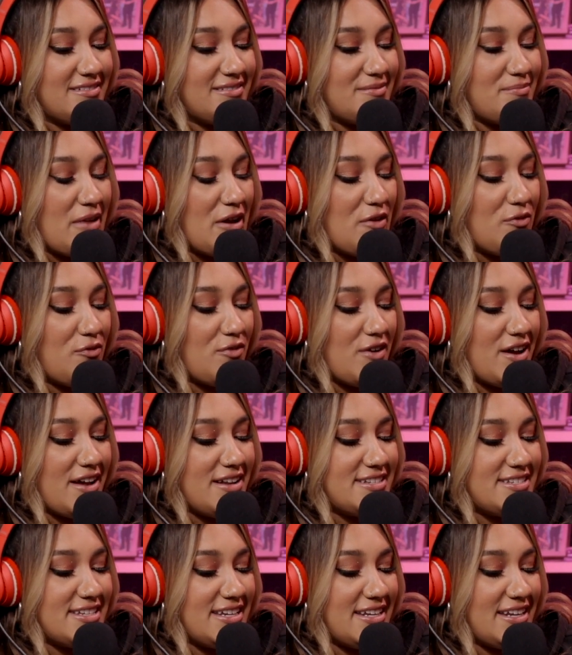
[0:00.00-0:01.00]
My
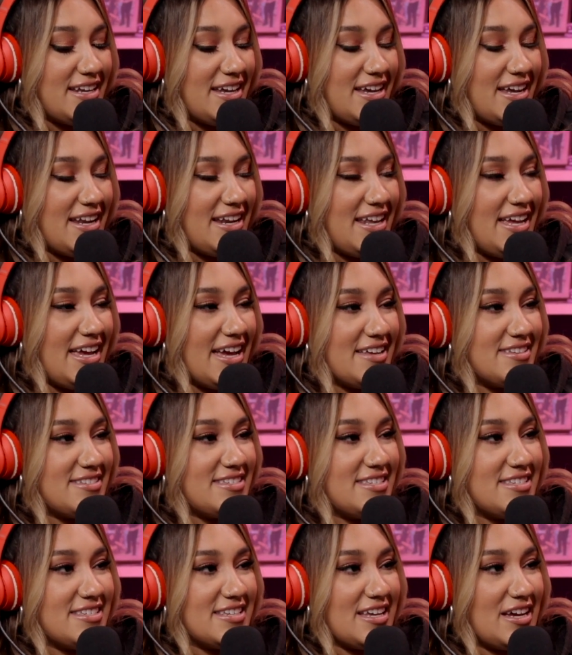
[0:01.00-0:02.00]
friend did it, and he has
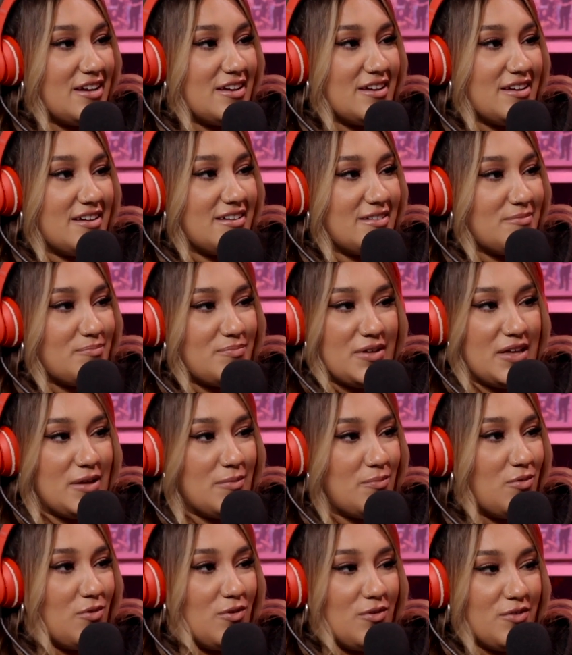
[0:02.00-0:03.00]
this like
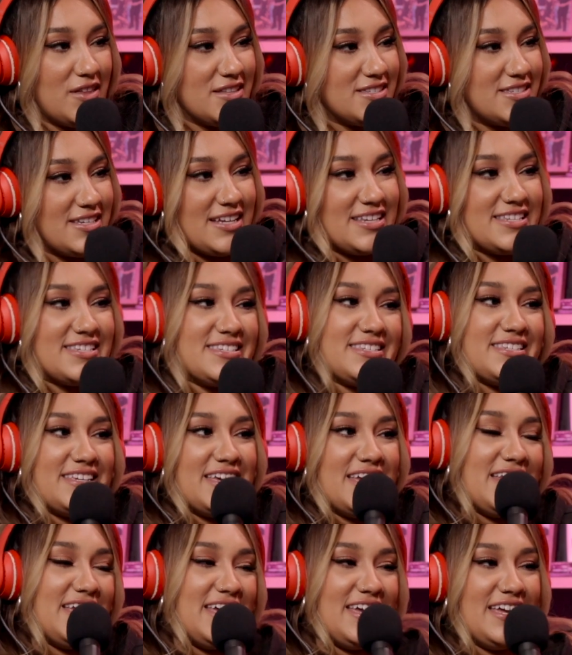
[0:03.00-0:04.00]
pit bull that's like
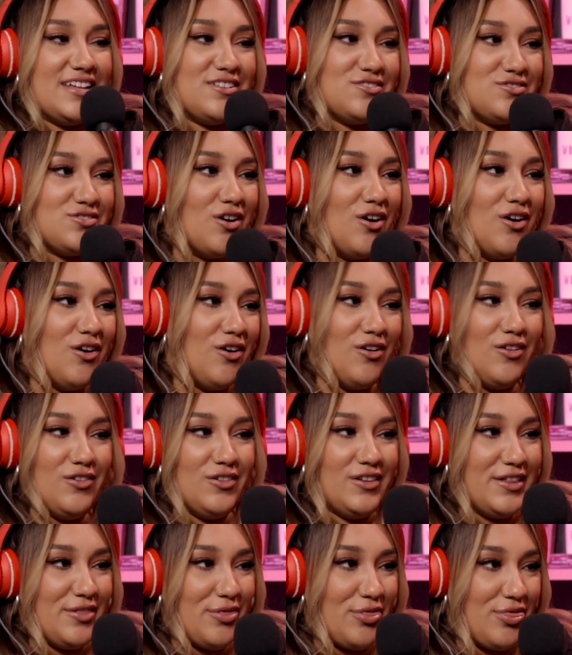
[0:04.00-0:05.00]
skinny and
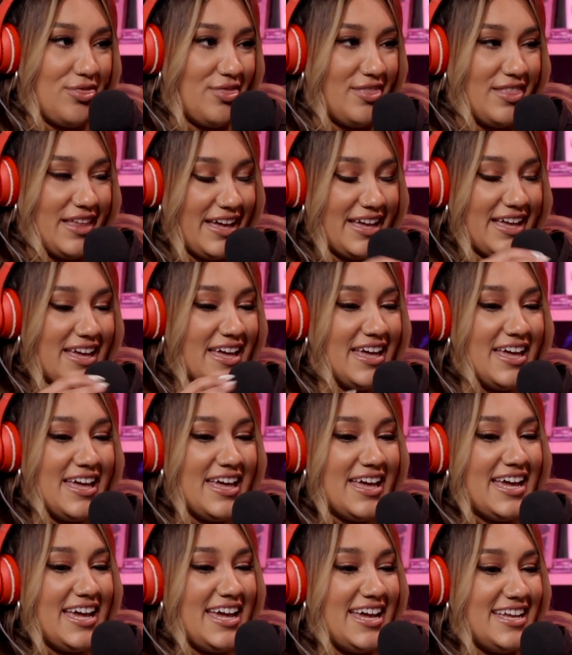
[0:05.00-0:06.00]
tall, and like
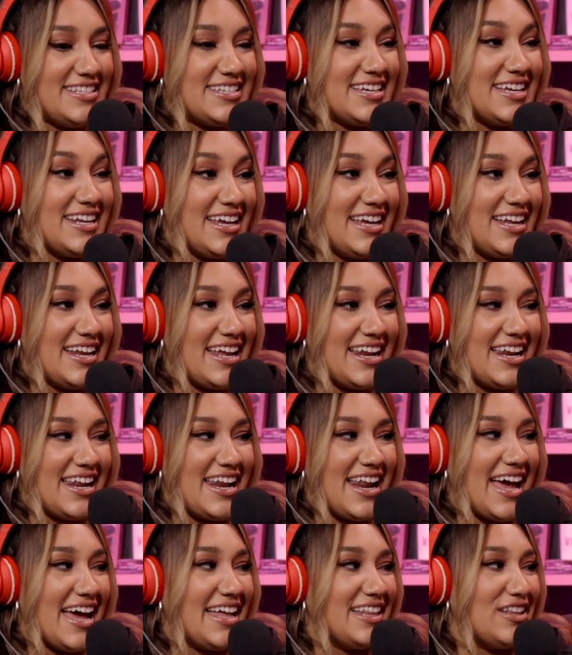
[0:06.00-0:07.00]
he did it, and it
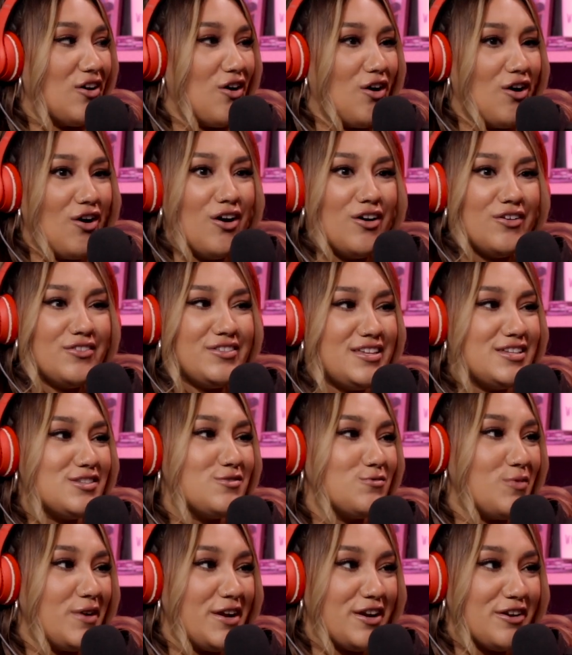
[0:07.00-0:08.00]
had all these
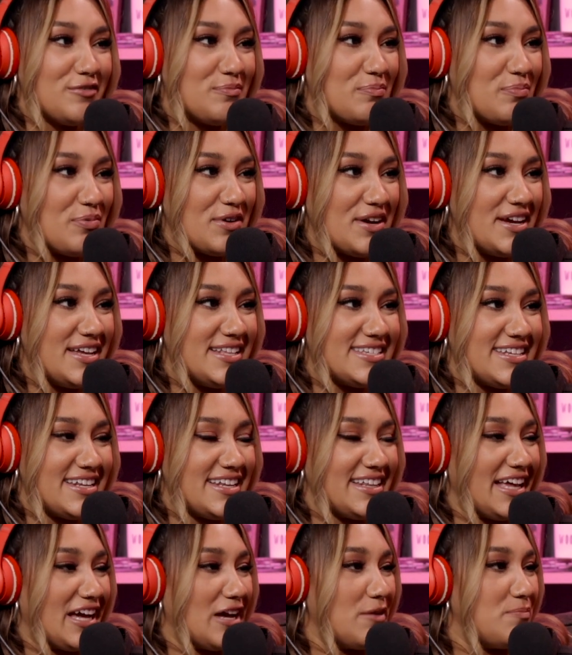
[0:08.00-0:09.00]
weird breeds in
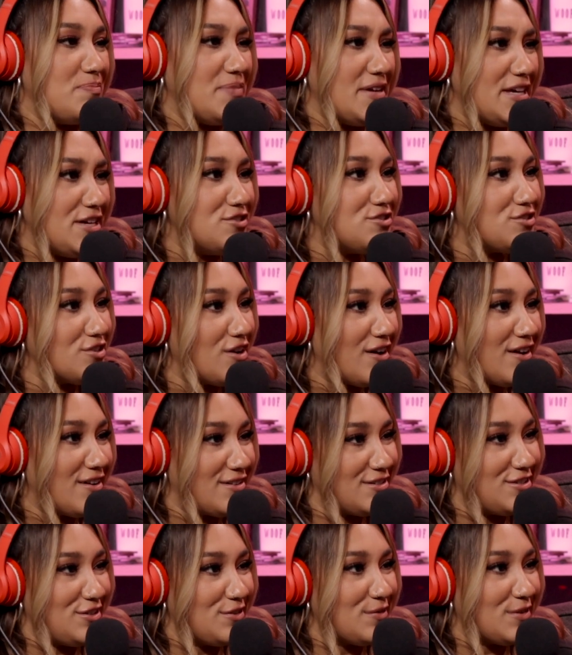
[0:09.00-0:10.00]
it, like a
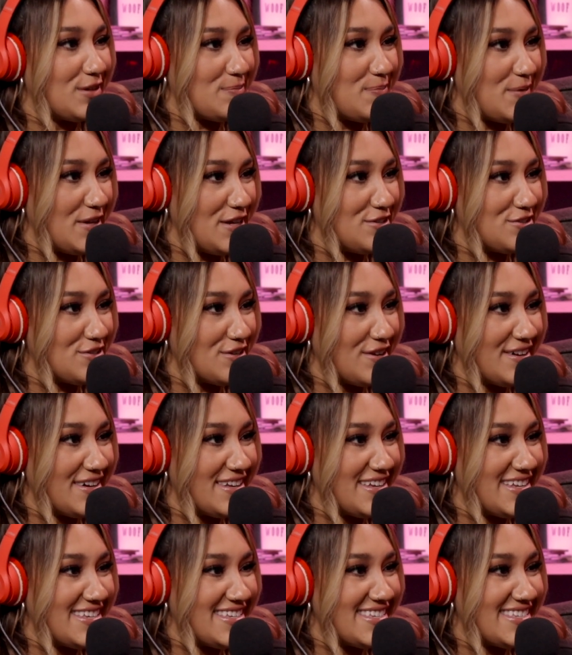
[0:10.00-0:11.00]
Bichon. Do you know what a Bichon
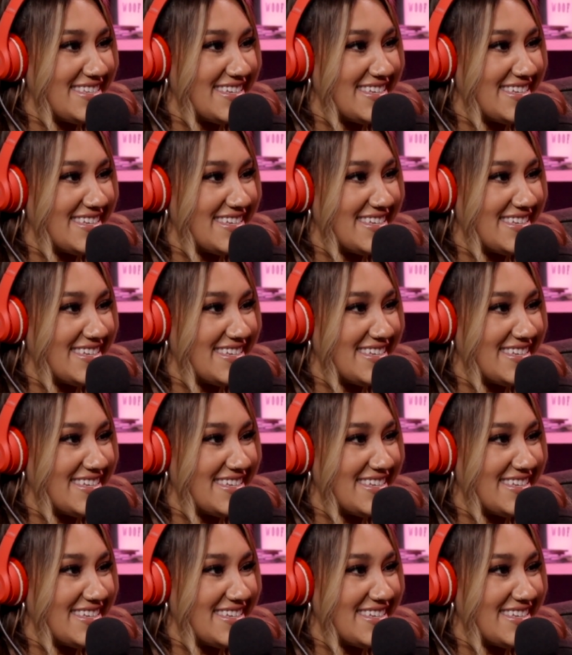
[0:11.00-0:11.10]
is?